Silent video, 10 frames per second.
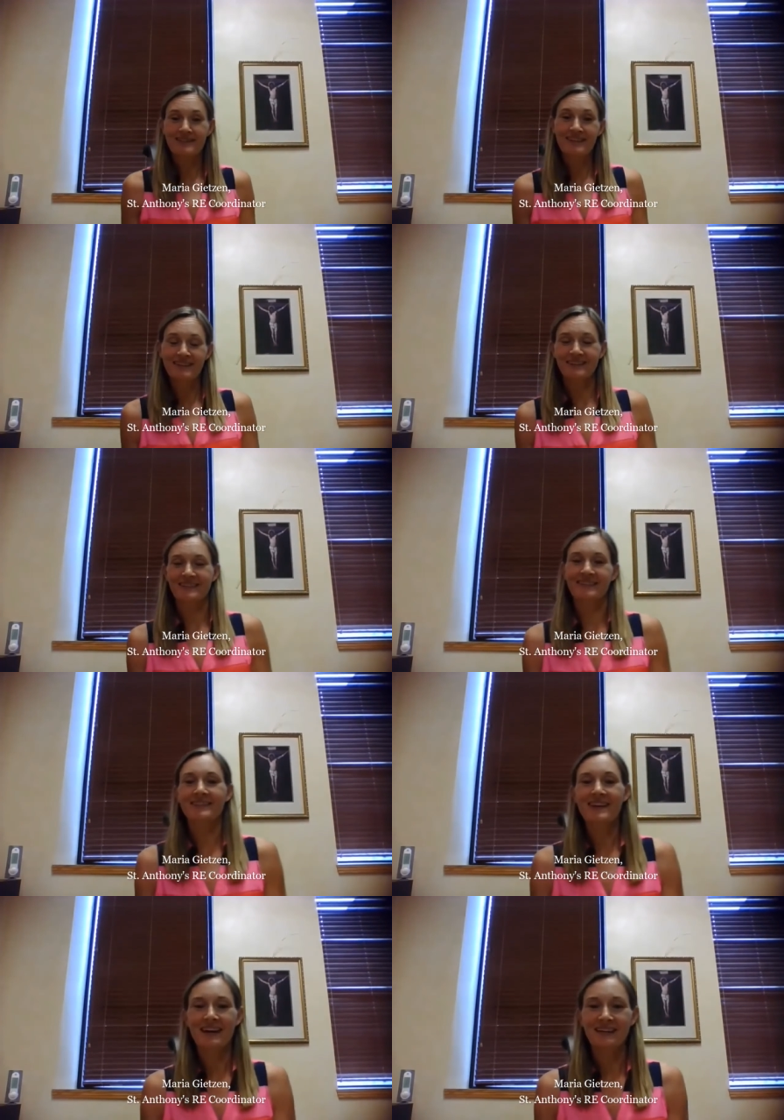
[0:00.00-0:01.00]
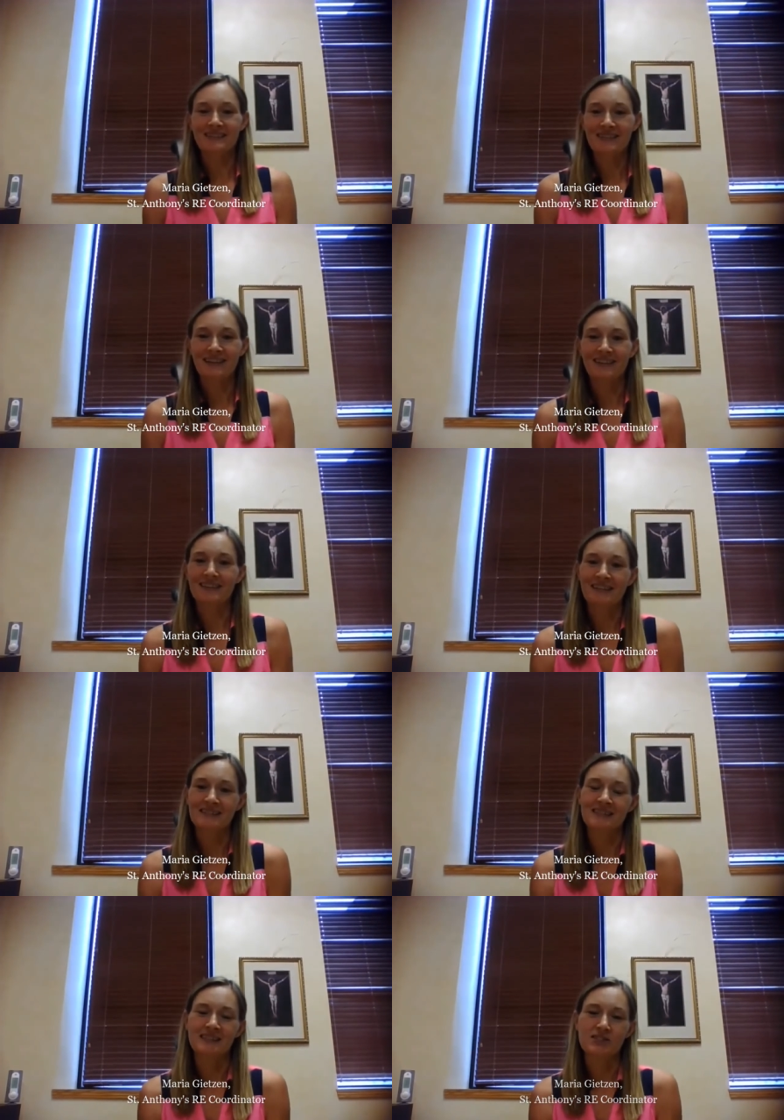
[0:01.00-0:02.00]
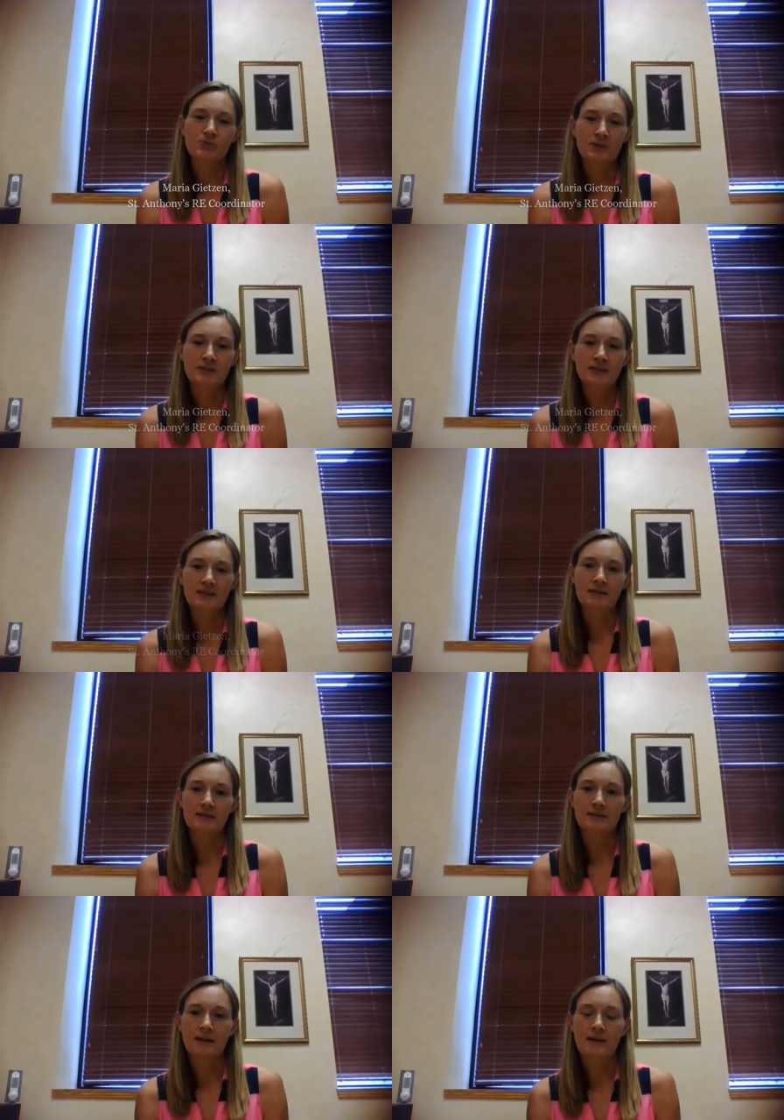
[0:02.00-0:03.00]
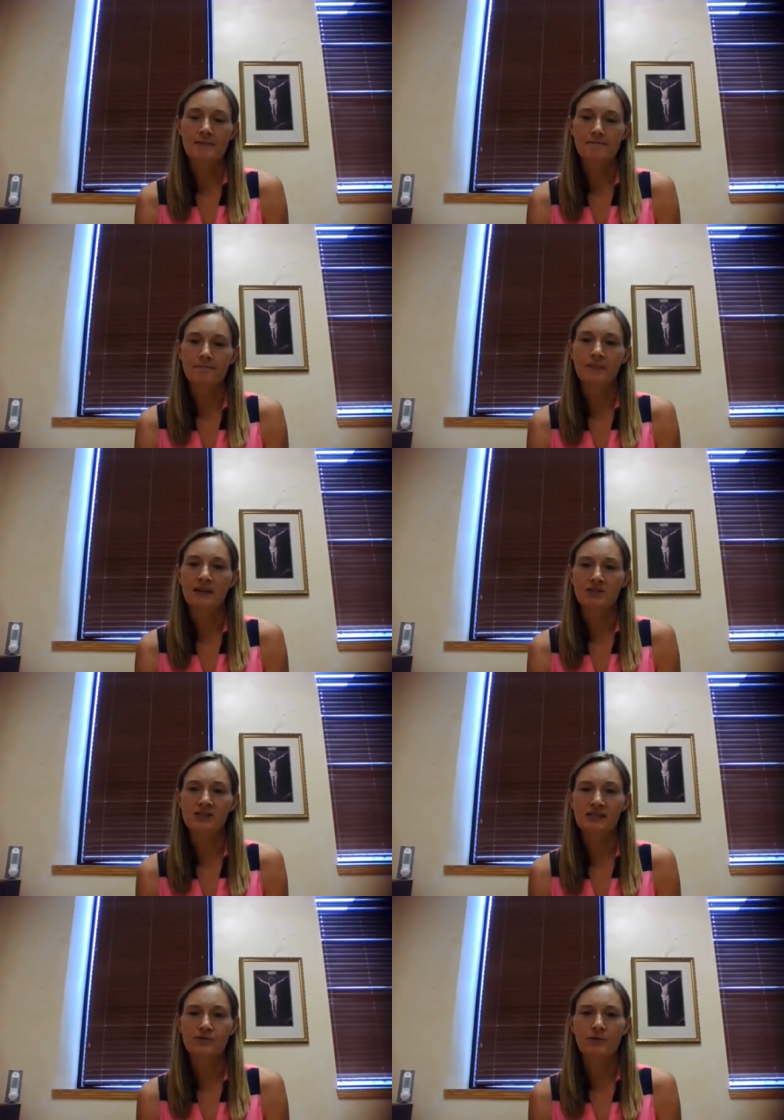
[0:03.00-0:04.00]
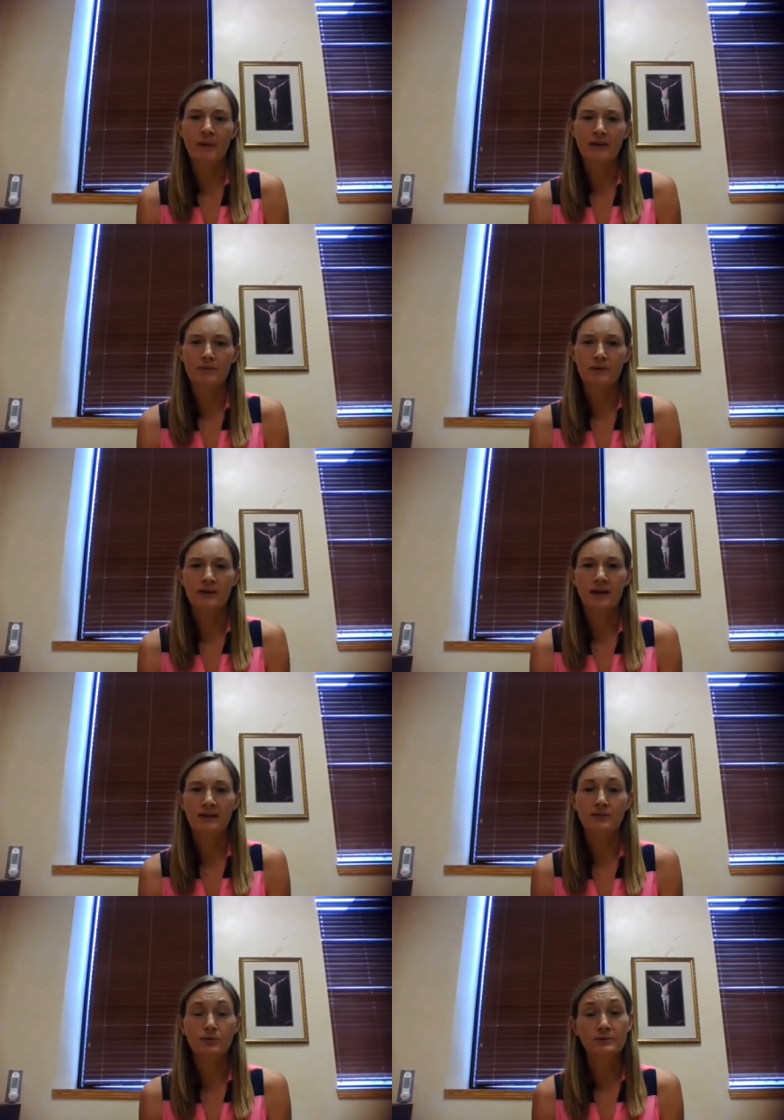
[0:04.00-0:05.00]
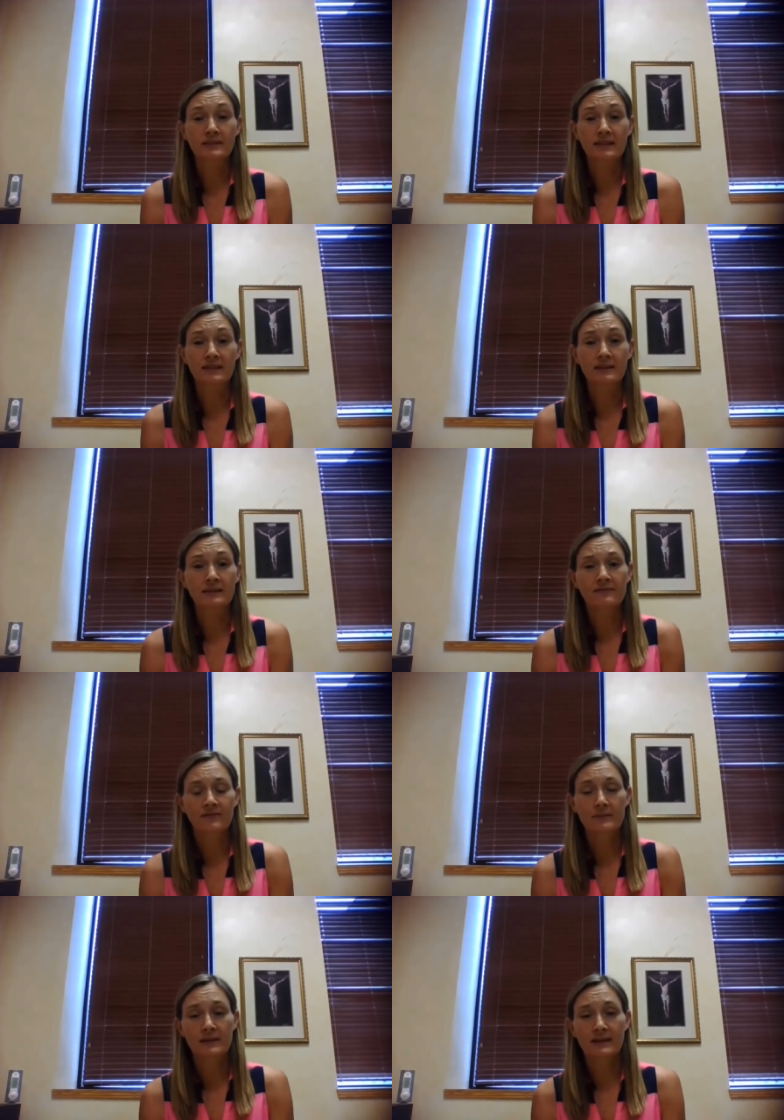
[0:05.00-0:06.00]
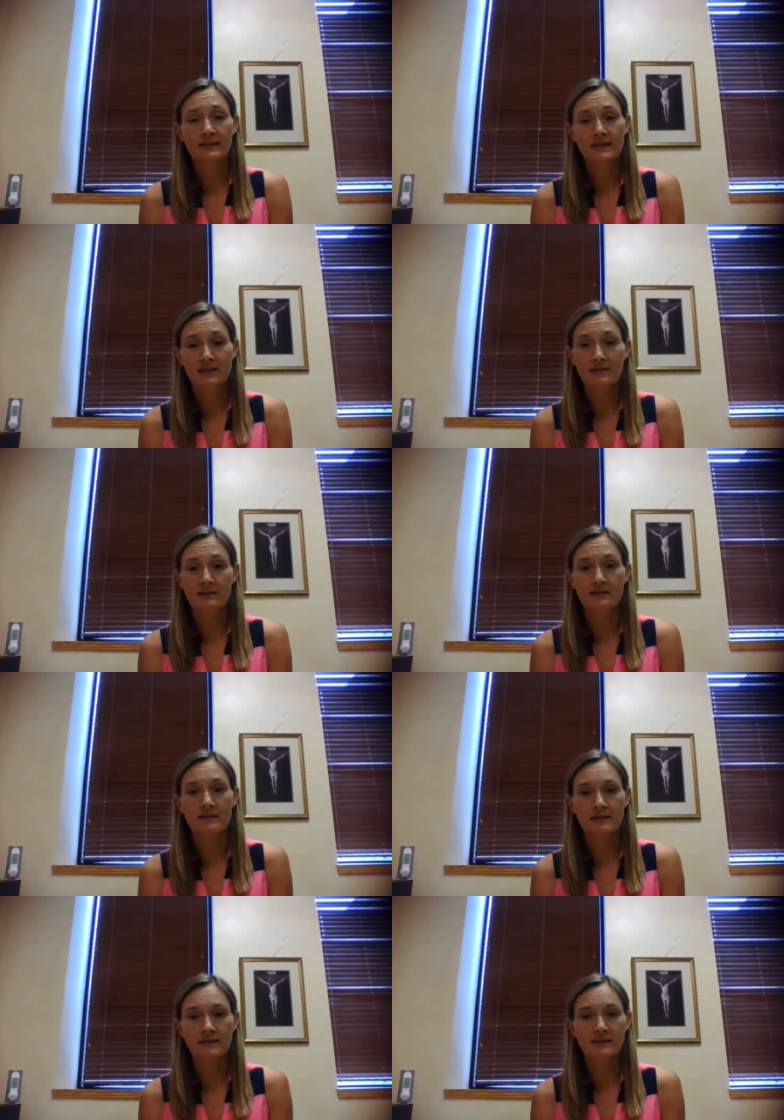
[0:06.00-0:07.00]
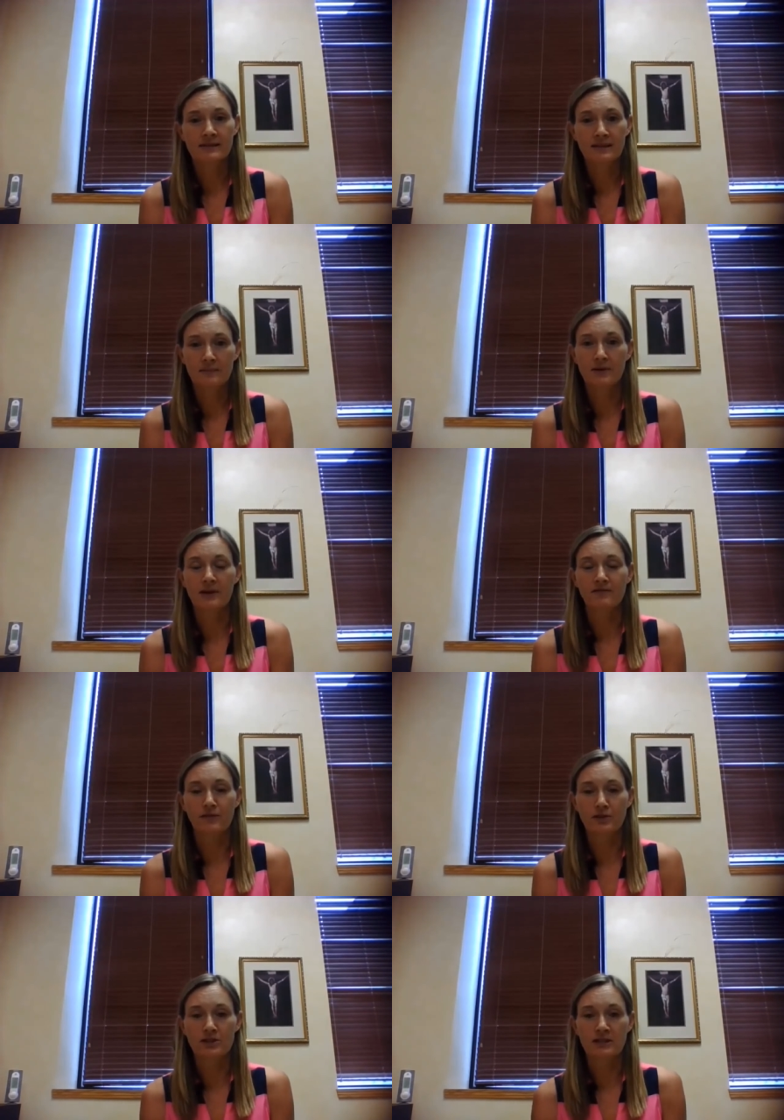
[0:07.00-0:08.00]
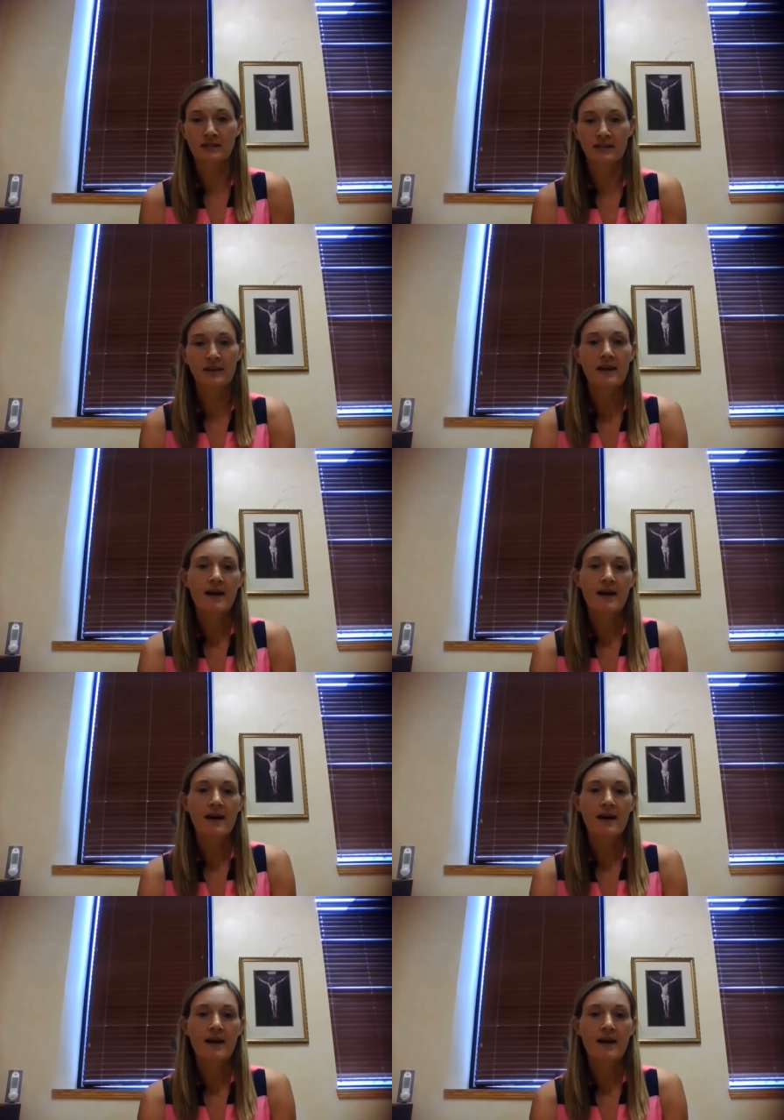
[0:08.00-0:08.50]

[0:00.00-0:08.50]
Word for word: here at St. Anthony's. And I just want to, um, just as a reminder, we're not holding VBS here this summer, unfortunately.